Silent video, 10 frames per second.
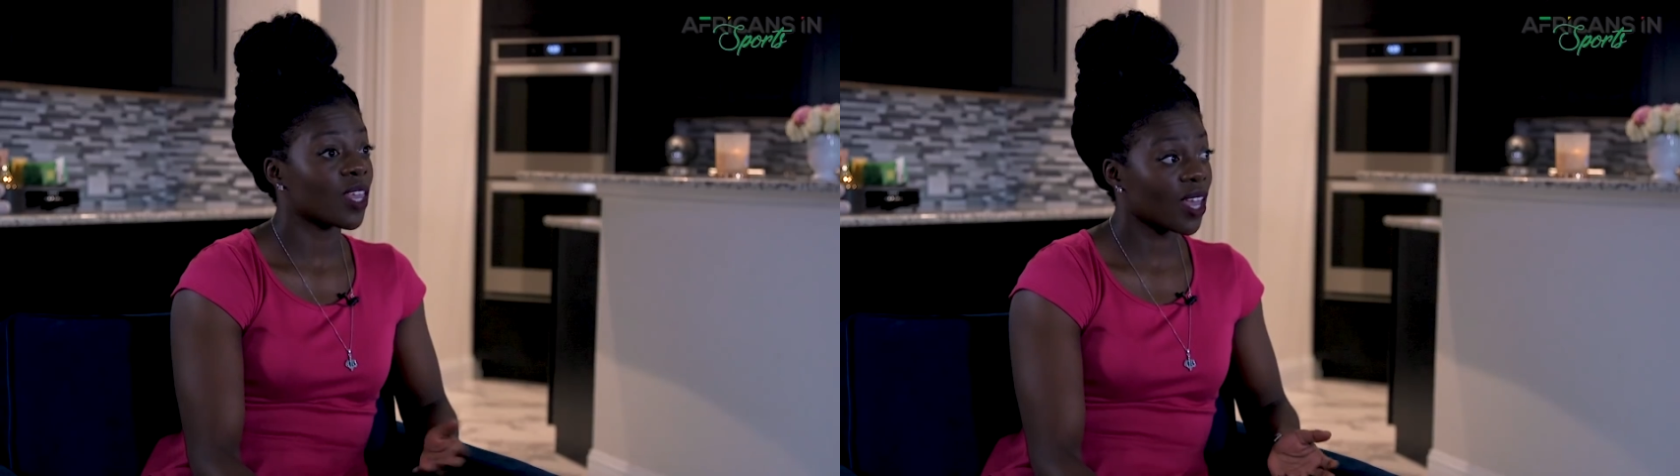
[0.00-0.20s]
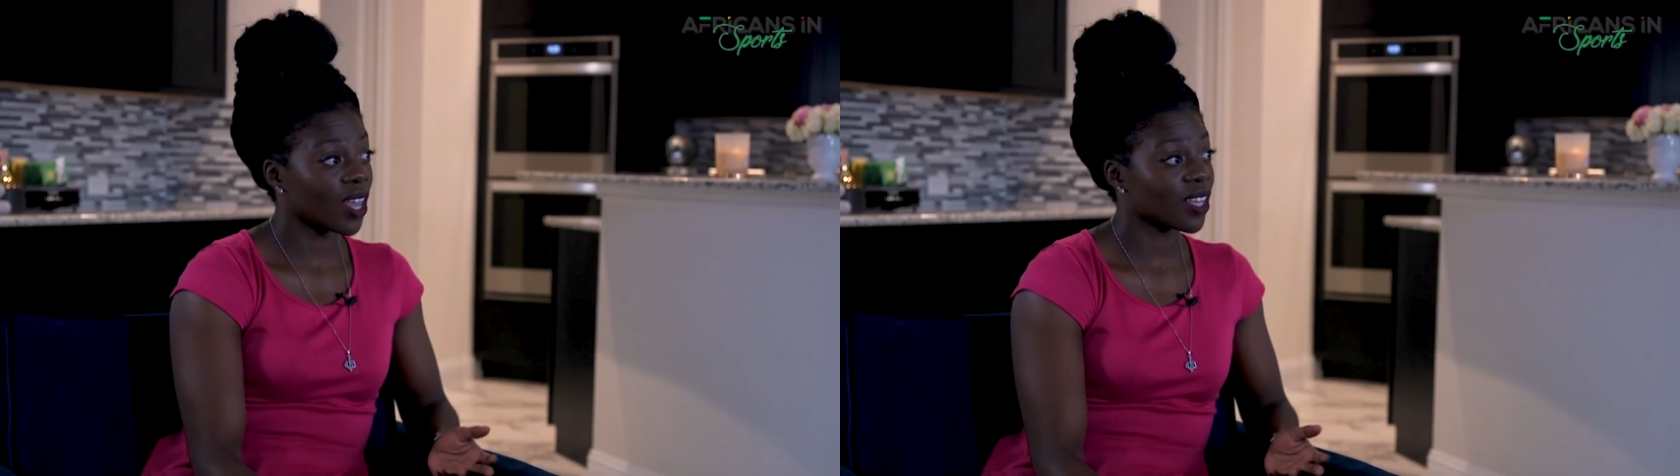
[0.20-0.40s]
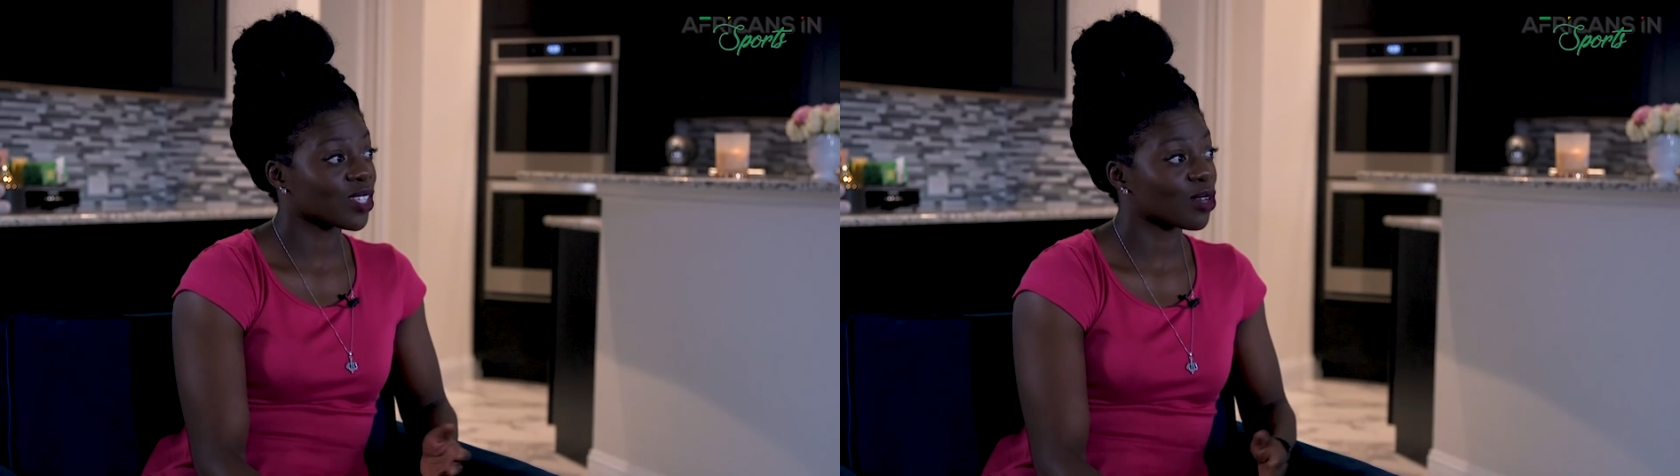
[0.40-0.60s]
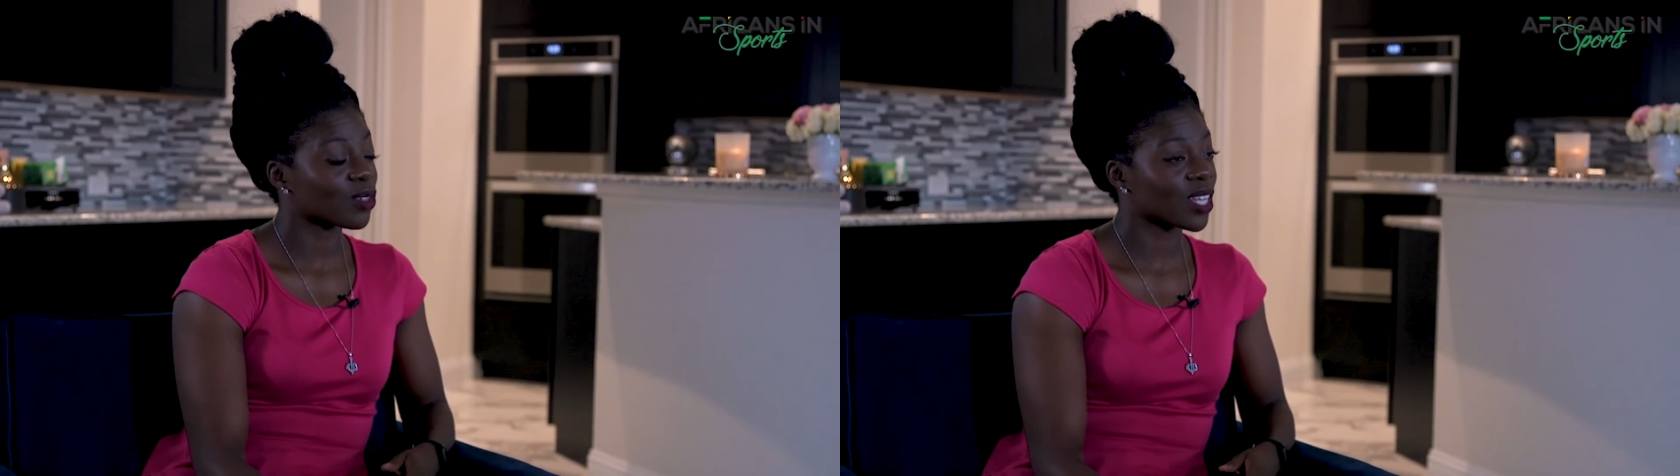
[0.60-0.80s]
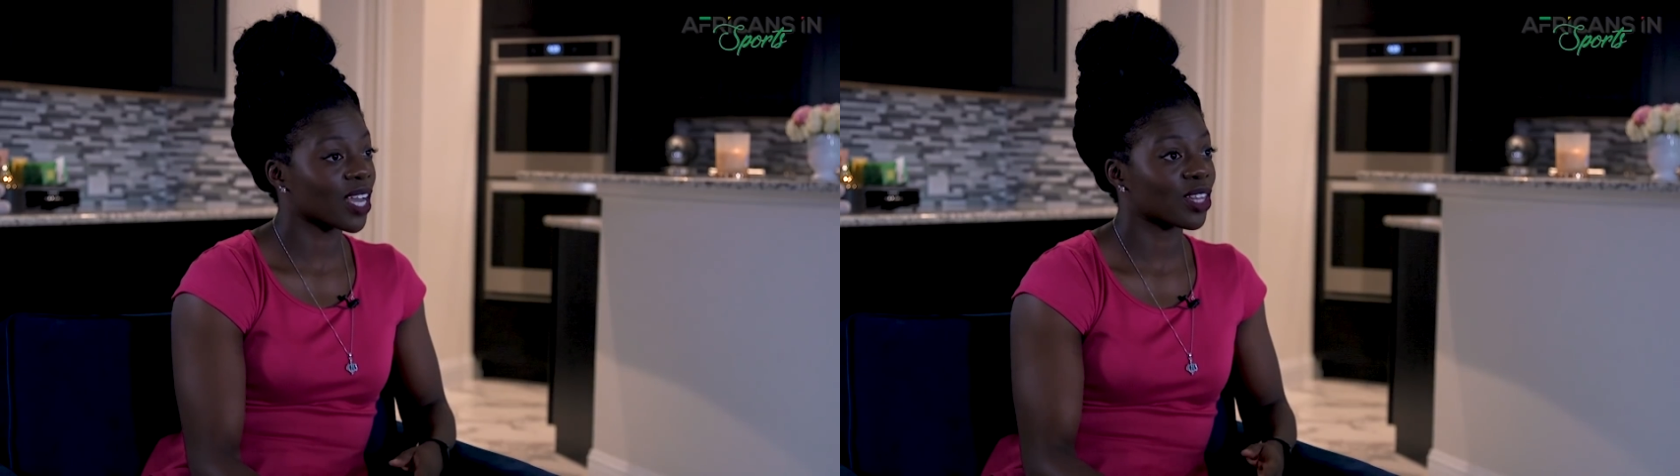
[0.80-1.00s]
Yeah,
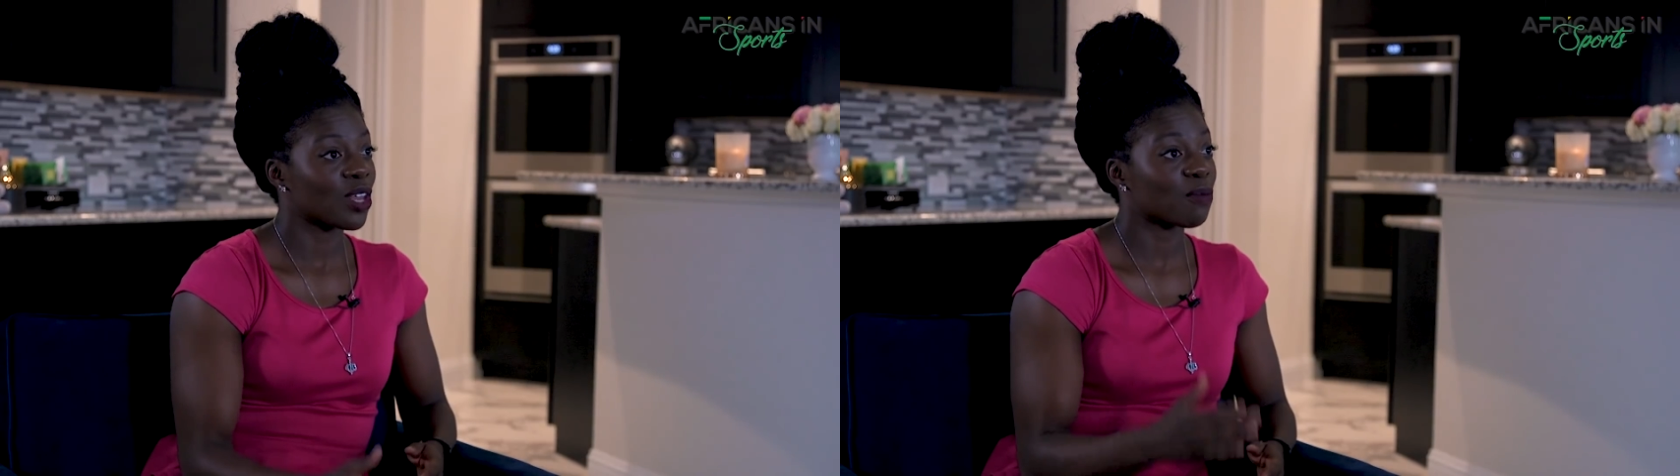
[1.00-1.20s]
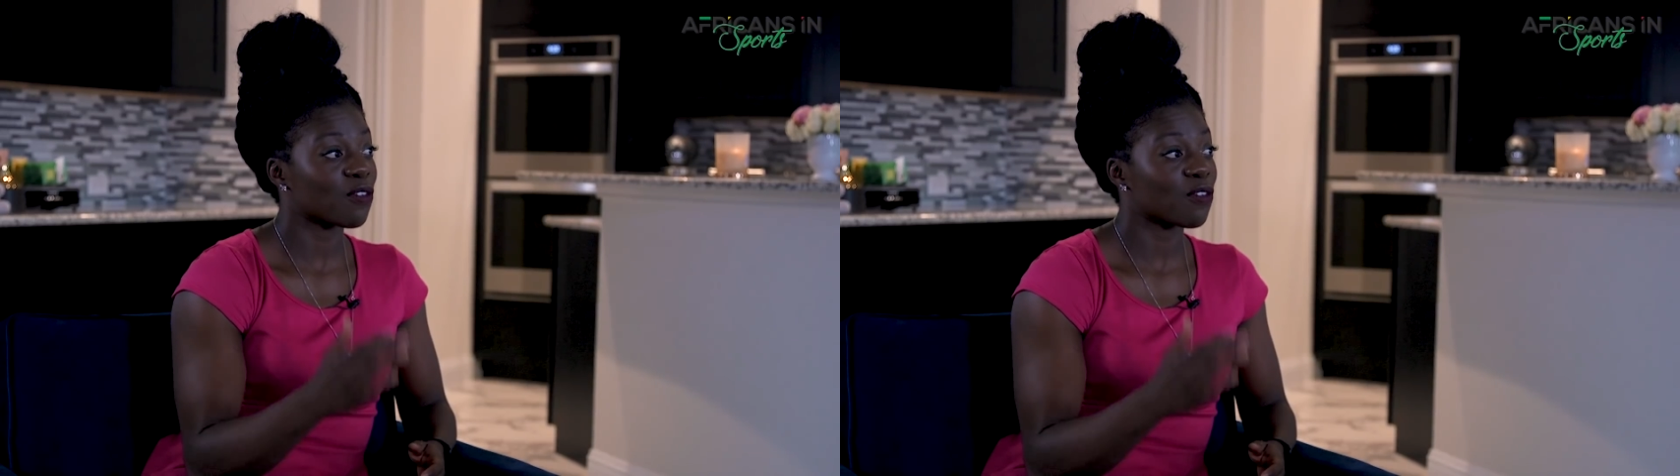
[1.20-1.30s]
so it's like,